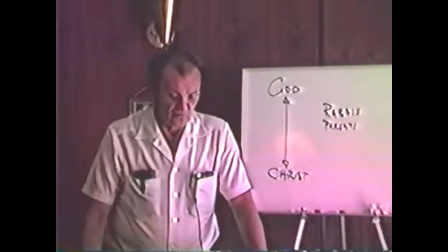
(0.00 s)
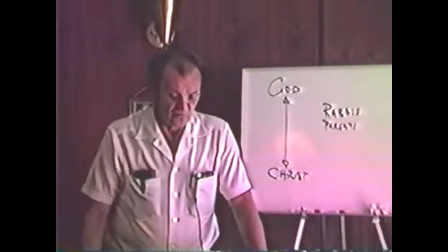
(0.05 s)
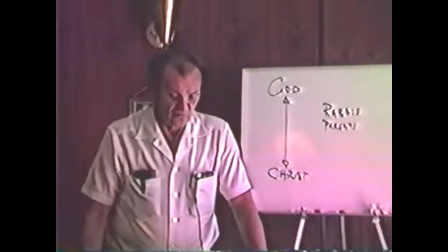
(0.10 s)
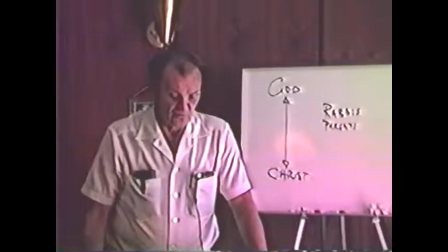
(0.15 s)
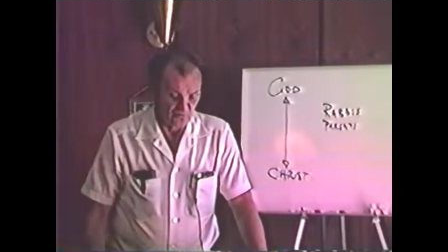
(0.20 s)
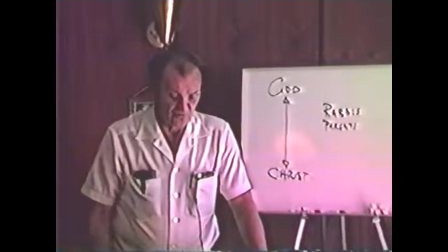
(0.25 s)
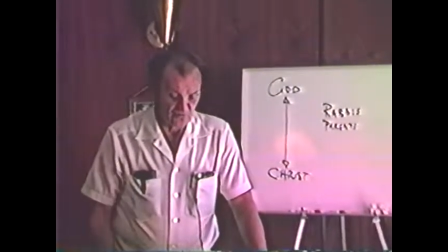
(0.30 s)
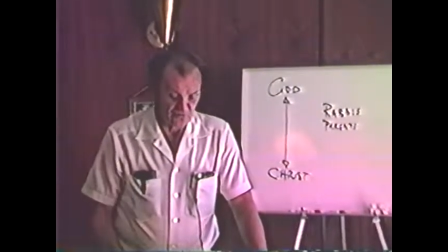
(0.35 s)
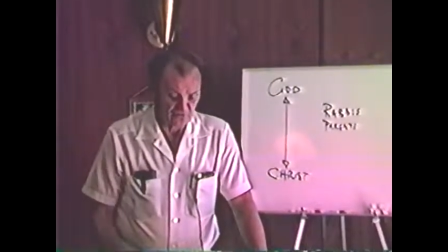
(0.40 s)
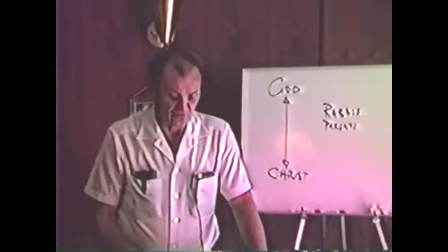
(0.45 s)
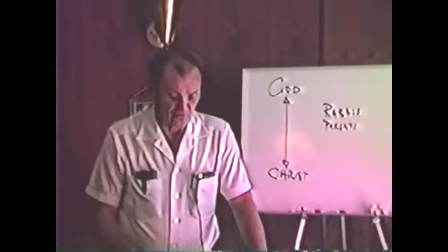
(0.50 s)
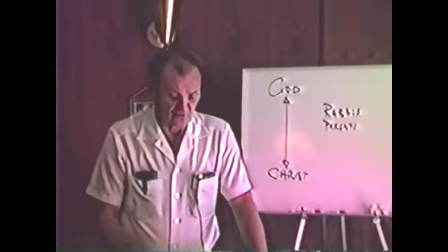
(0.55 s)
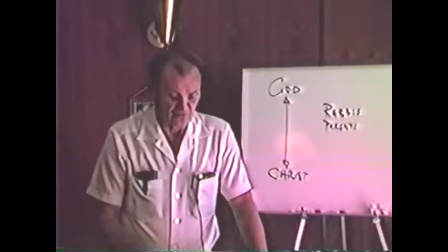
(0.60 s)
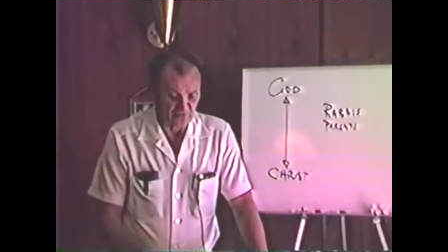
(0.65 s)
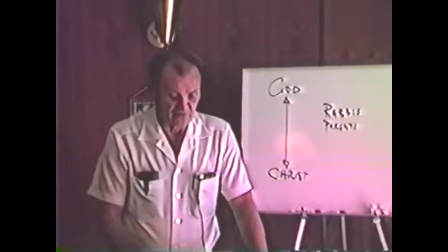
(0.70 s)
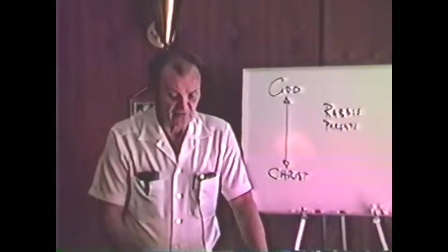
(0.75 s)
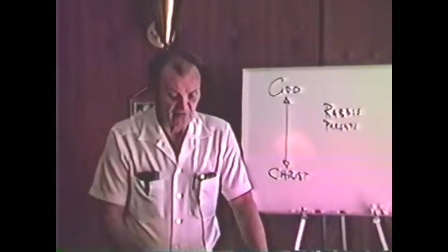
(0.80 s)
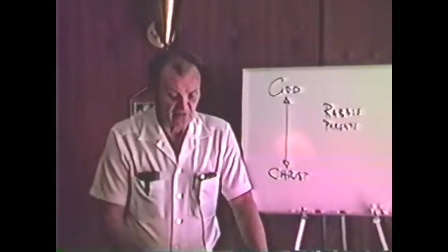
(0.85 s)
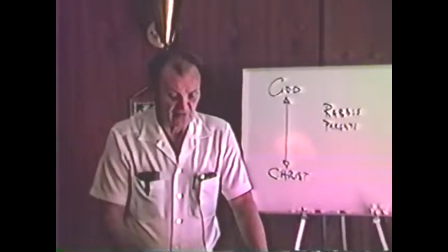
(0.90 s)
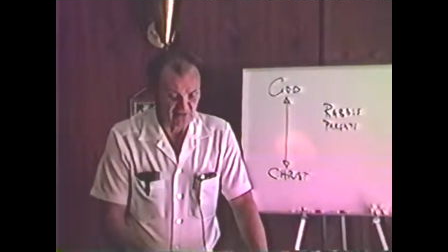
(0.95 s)
To which
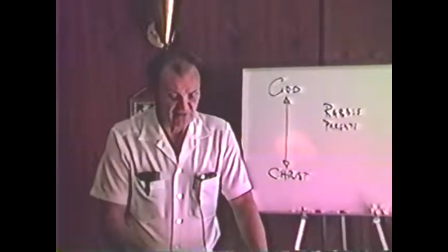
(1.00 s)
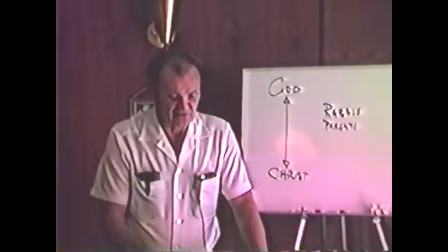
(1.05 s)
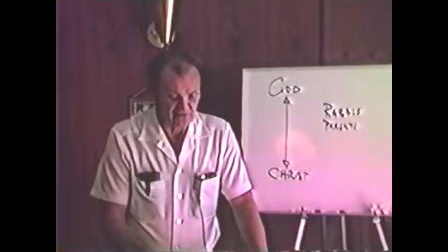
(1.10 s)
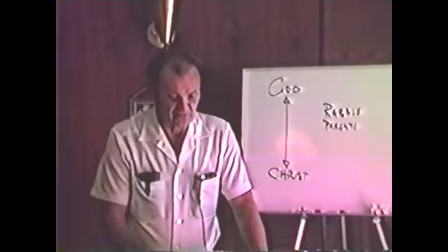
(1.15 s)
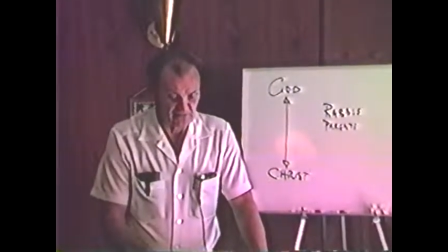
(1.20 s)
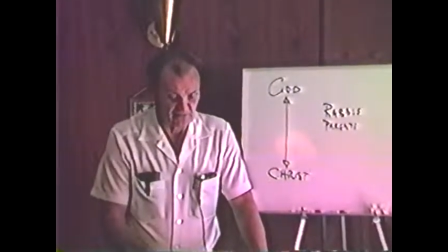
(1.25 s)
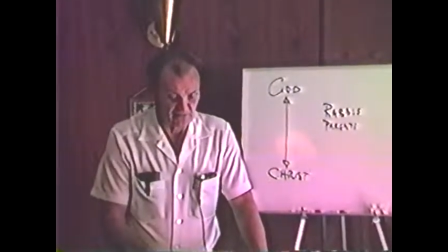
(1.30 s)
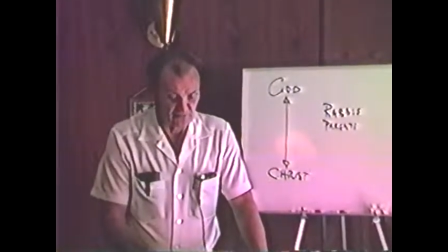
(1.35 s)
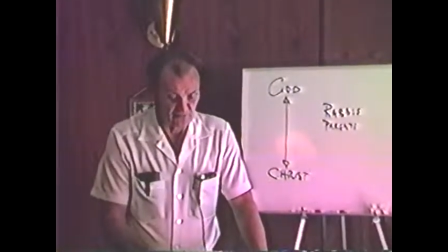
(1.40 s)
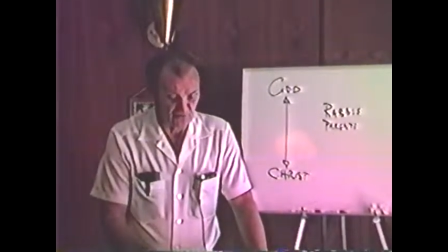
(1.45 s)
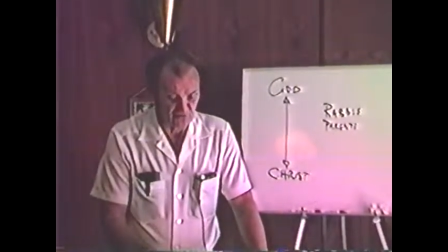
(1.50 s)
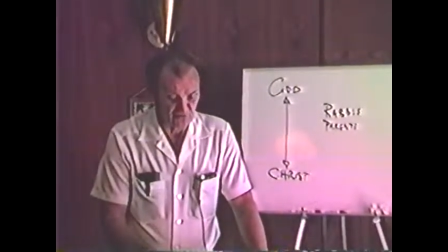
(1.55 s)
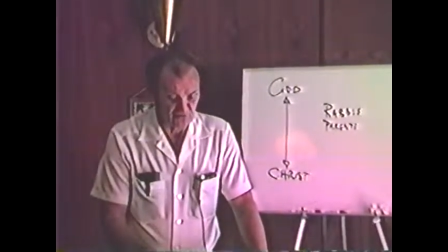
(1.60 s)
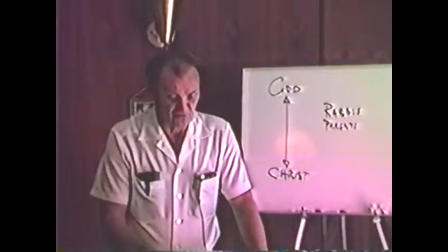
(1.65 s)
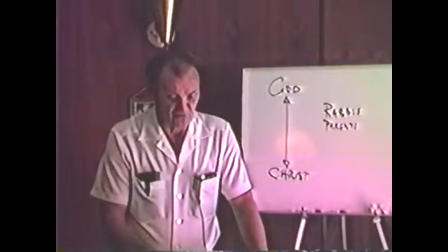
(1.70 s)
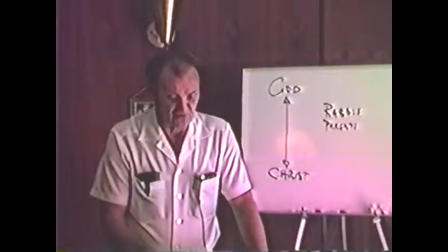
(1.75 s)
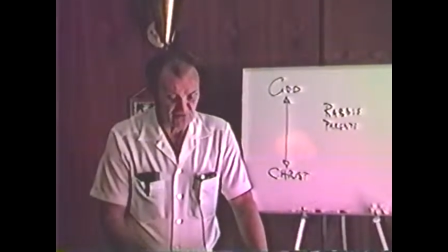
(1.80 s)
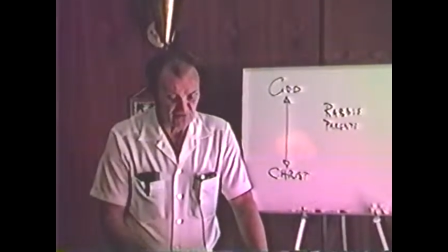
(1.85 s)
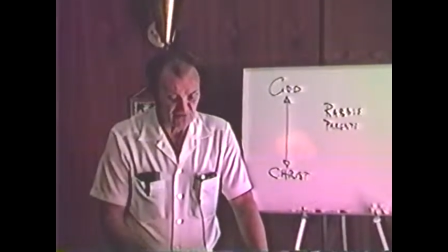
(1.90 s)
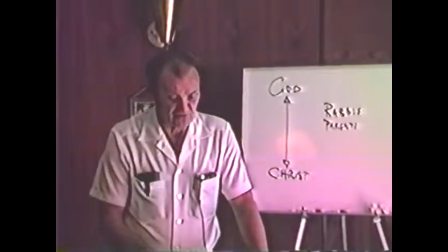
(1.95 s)
Christ would answer, the boy
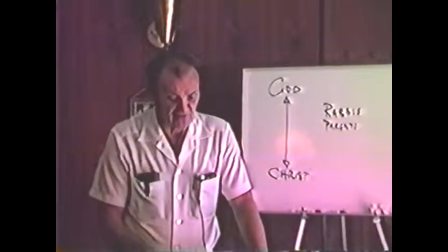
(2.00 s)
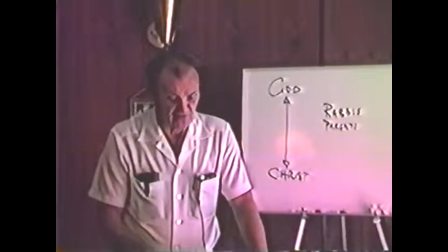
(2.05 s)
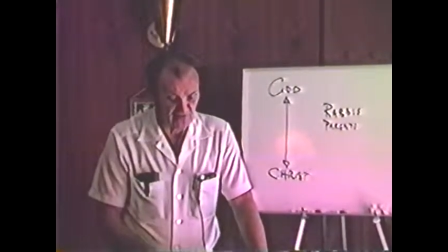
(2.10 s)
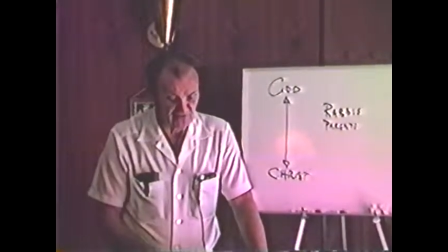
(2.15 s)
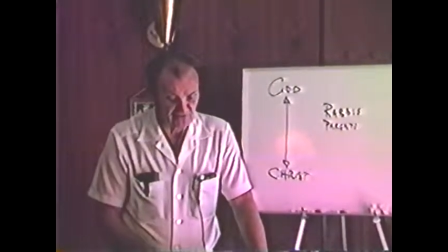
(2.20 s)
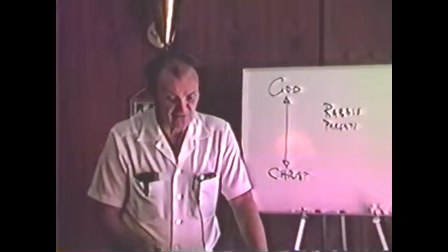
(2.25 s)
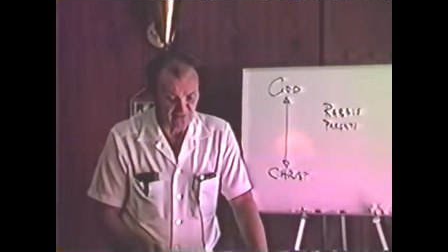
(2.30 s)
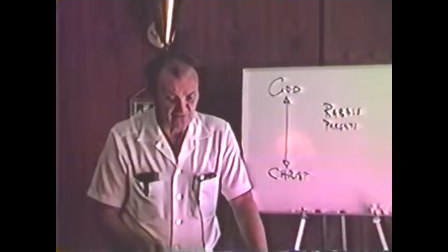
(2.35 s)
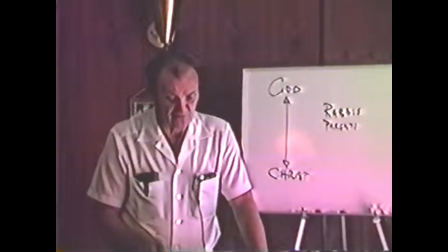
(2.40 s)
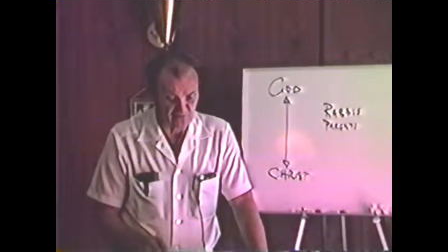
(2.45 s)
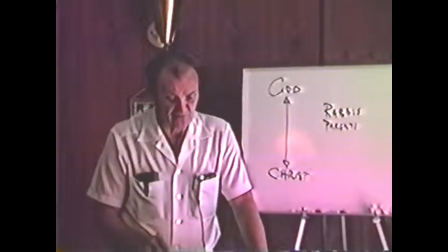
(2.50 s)
Christ would answer very